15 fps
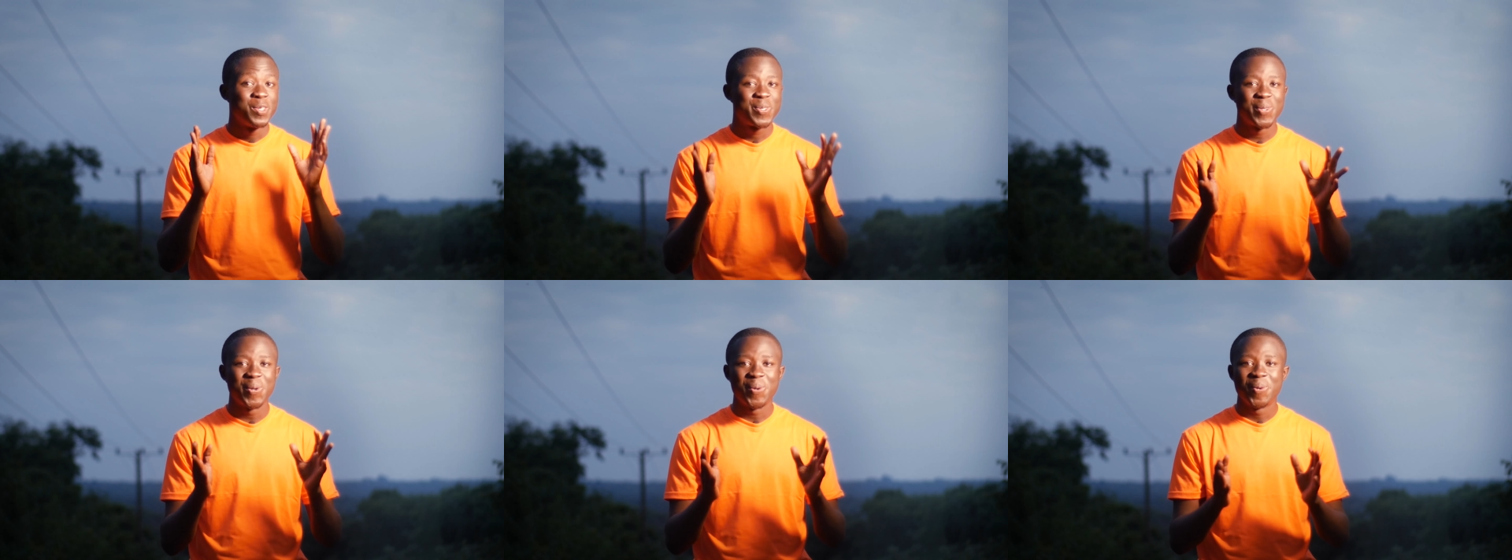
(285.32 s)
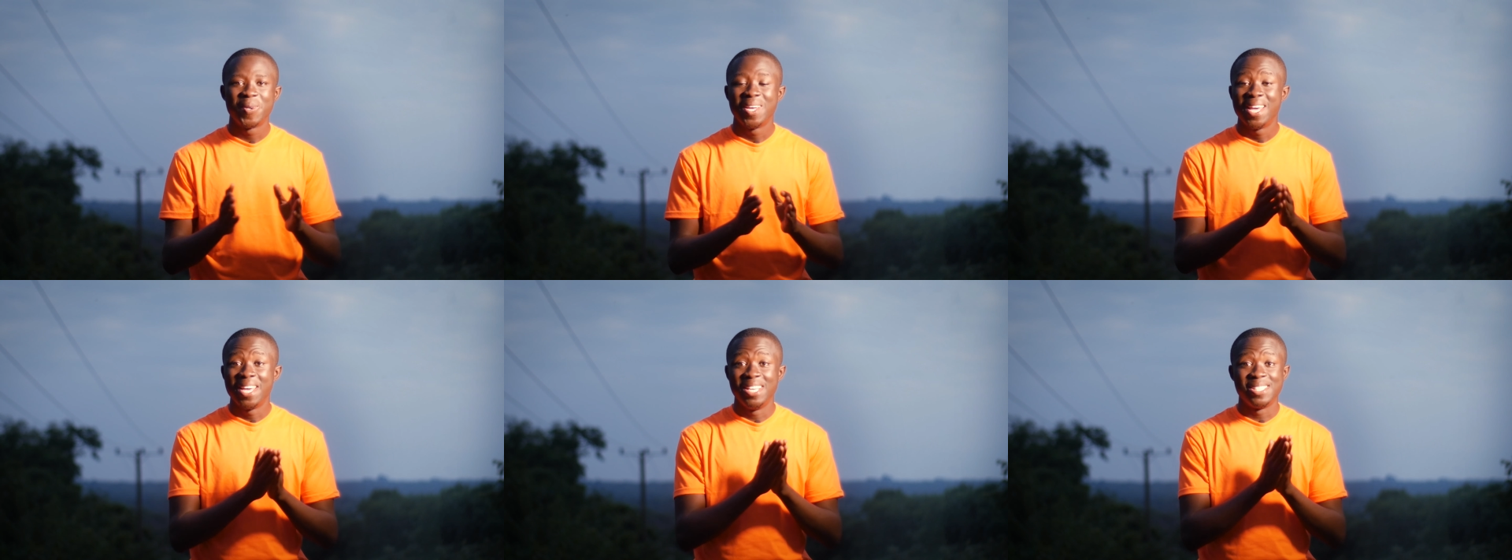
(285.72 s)
So,
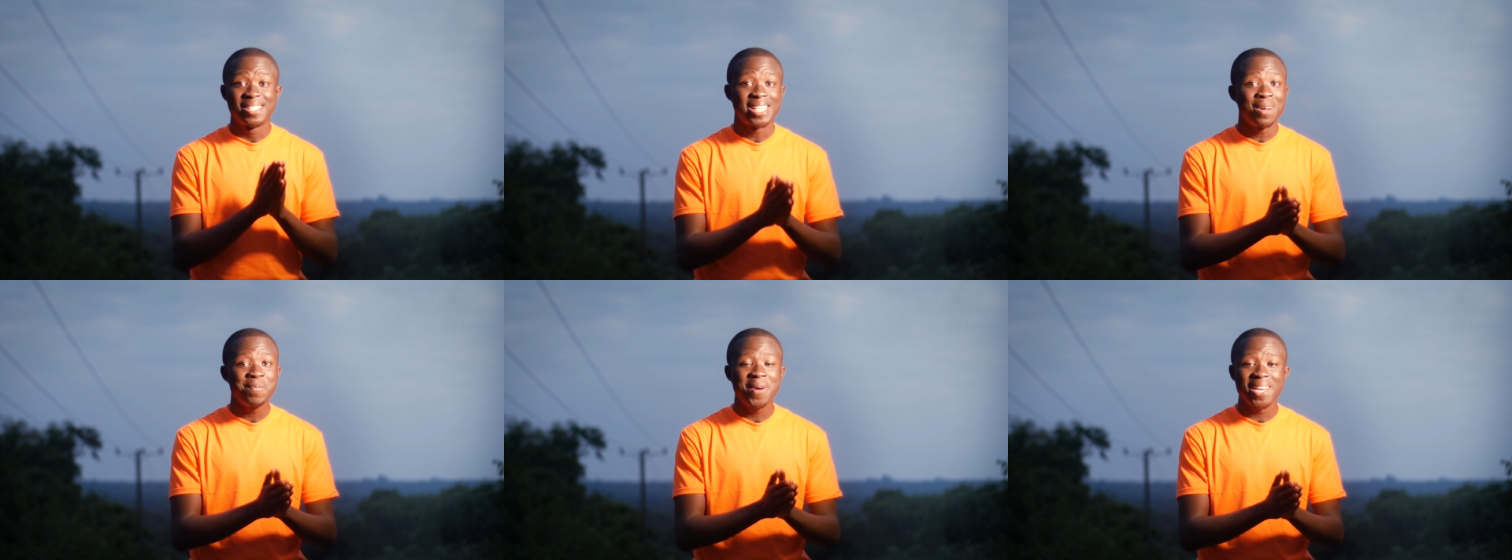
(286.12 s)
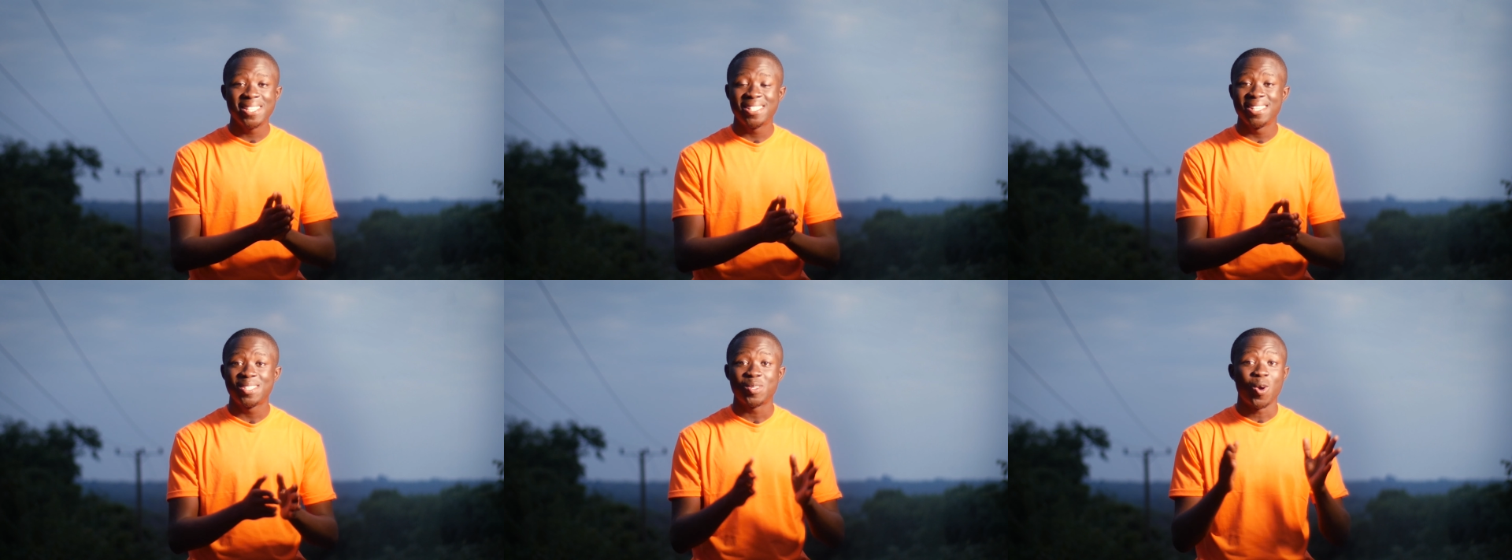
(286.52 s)
in some
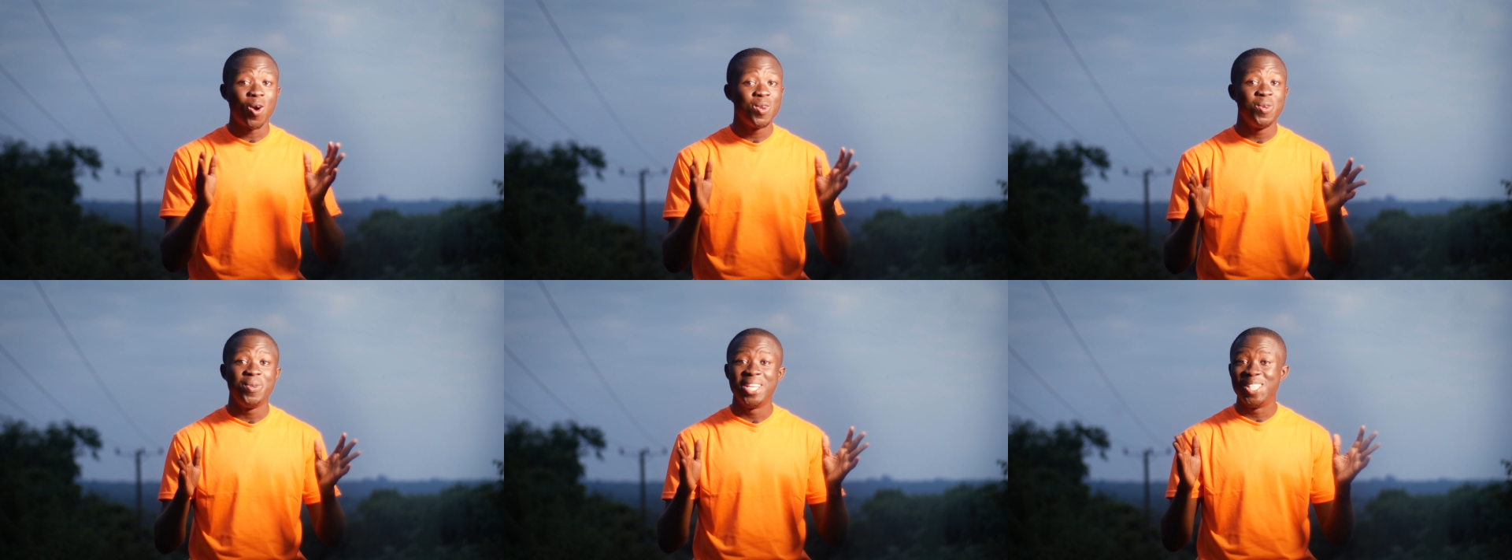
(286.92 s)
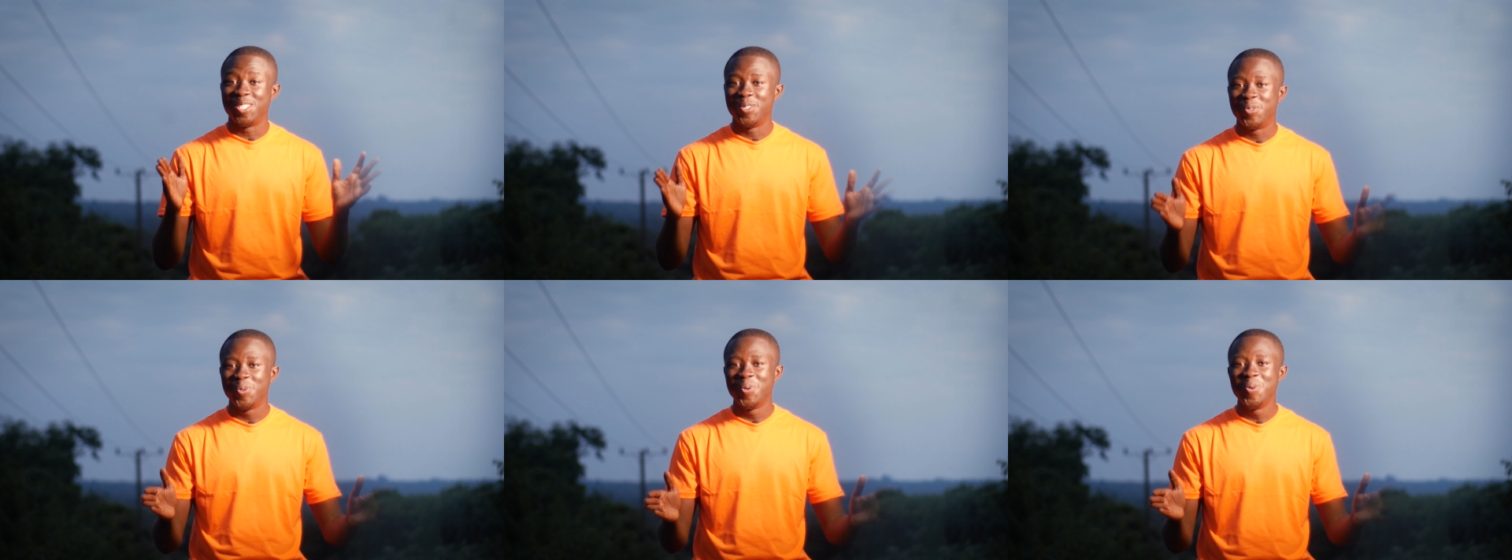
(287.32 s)
cases, all you need
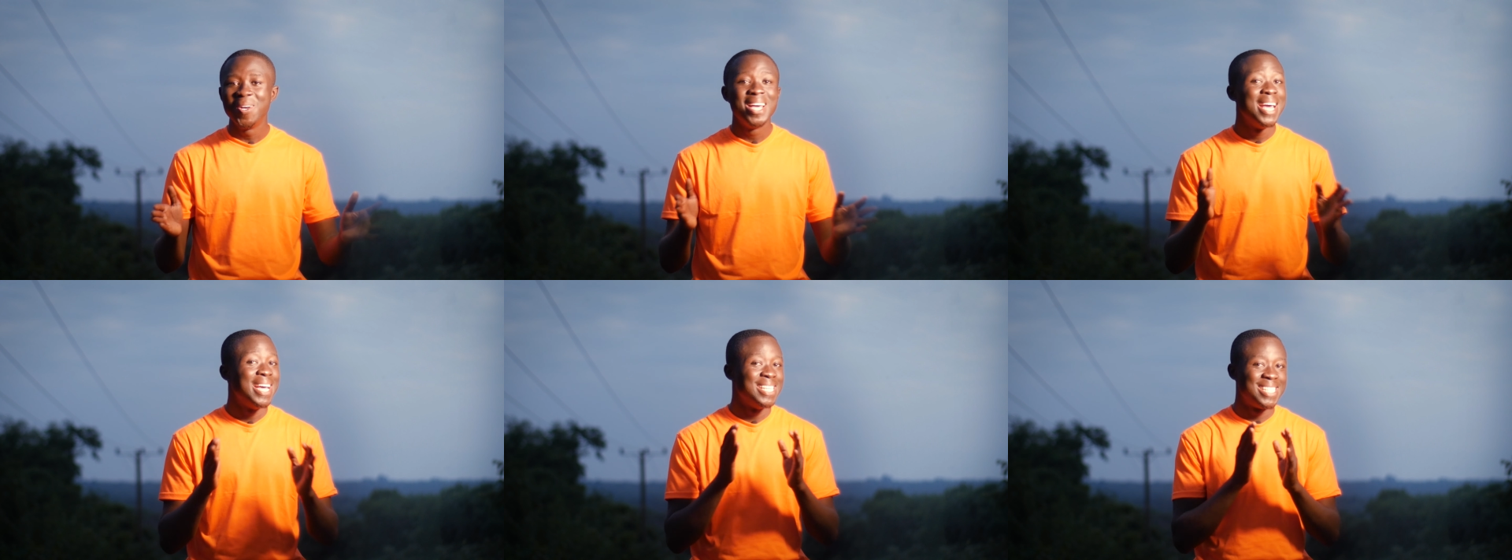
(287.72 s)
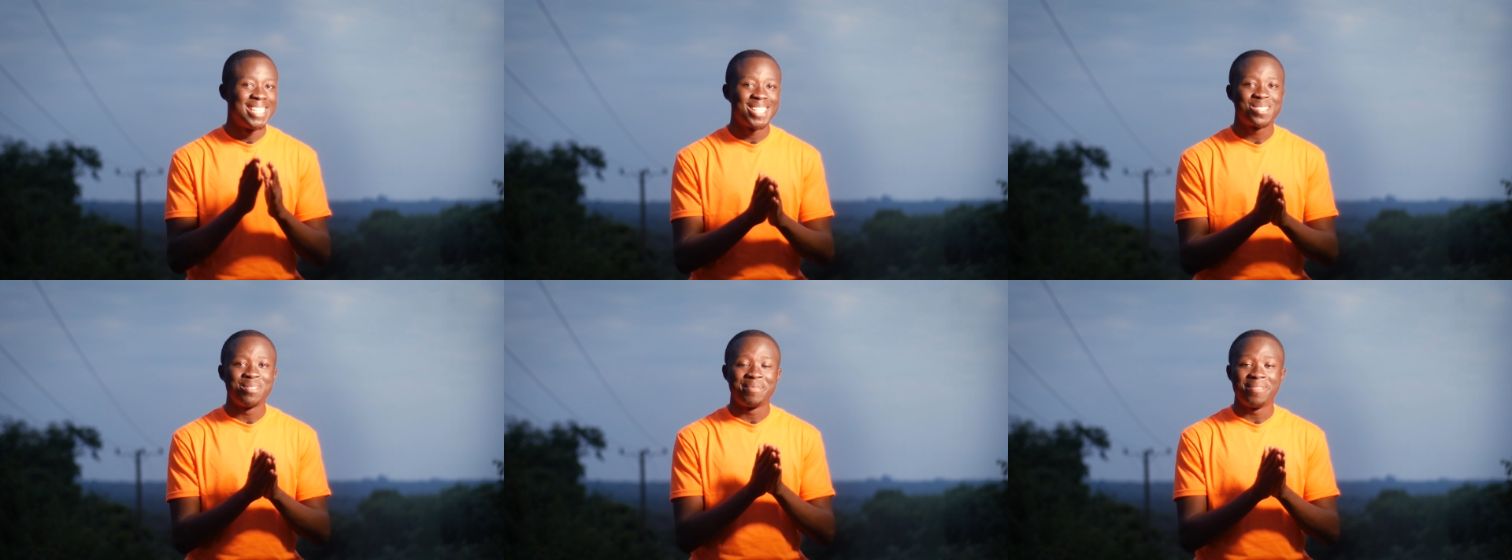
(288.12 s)
to do is
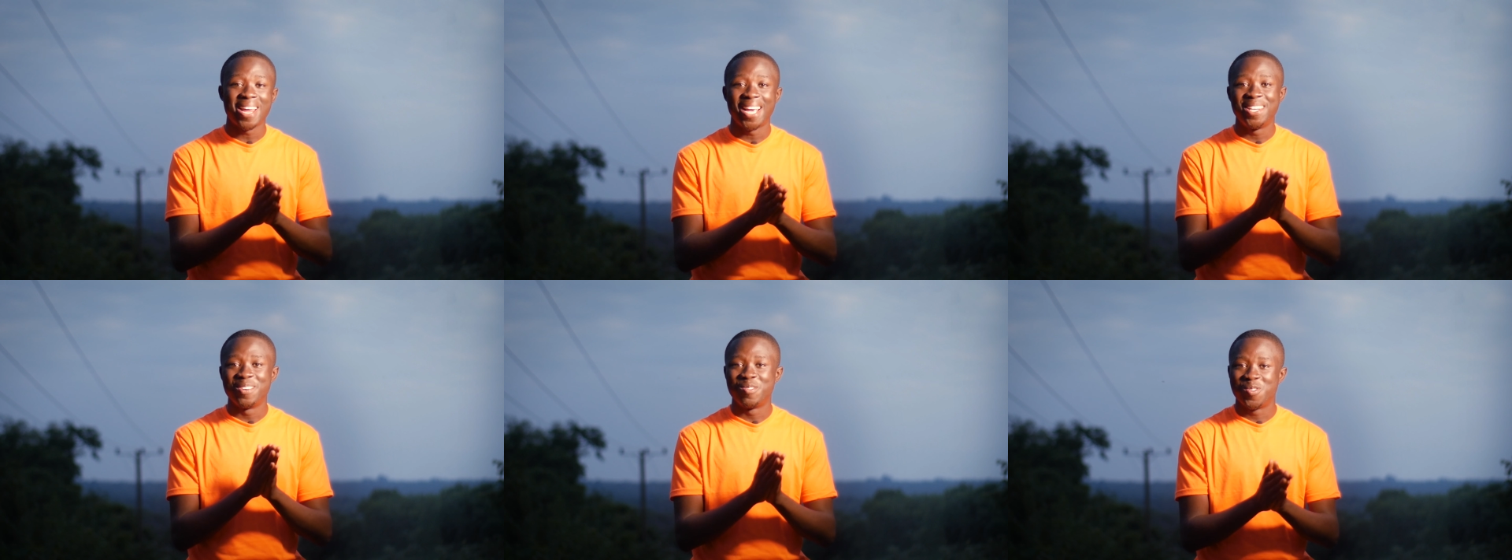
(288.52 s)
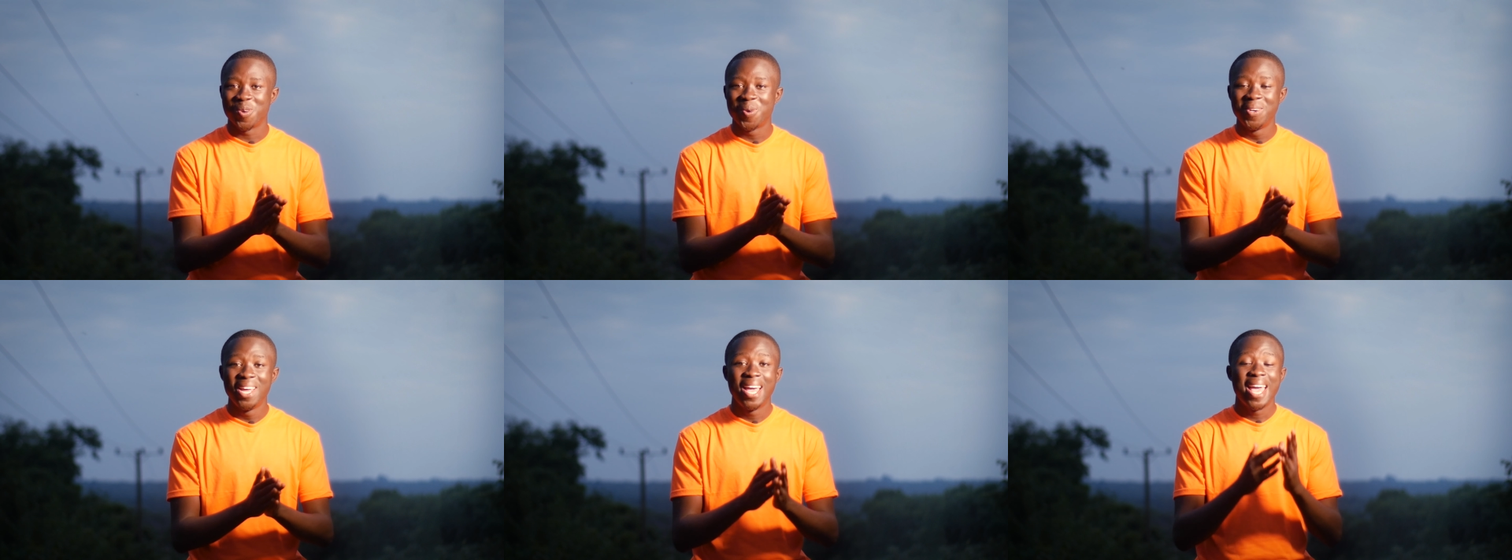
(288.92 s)
just to fly the
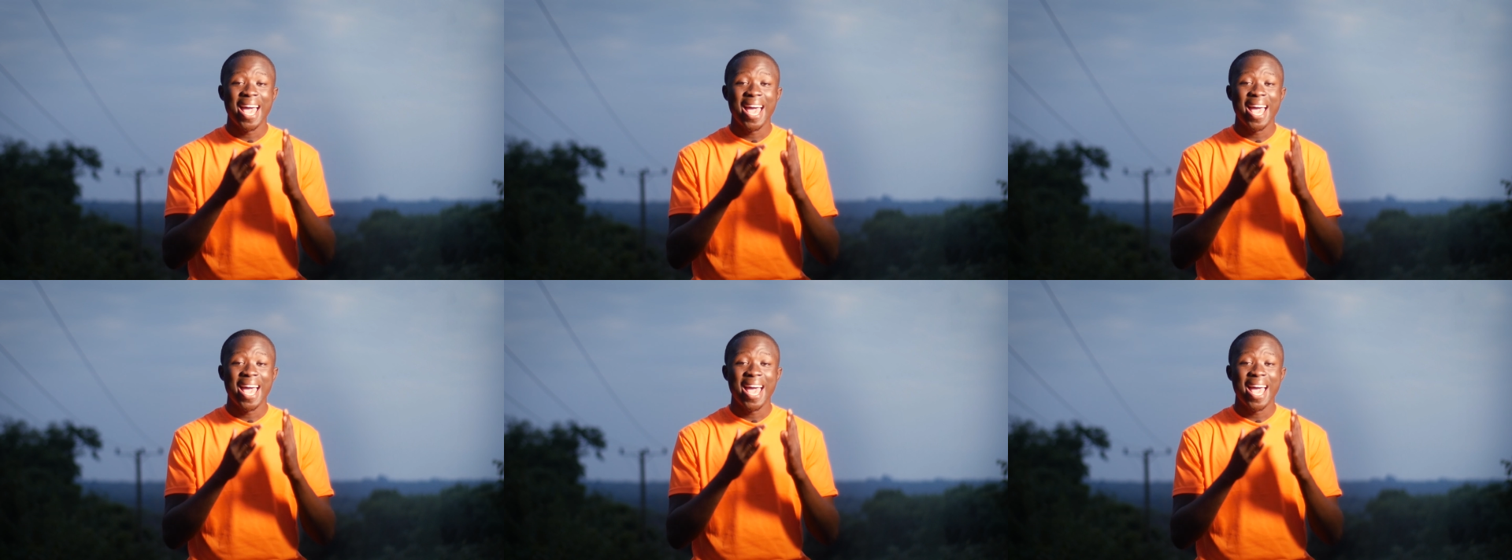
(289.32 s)
drone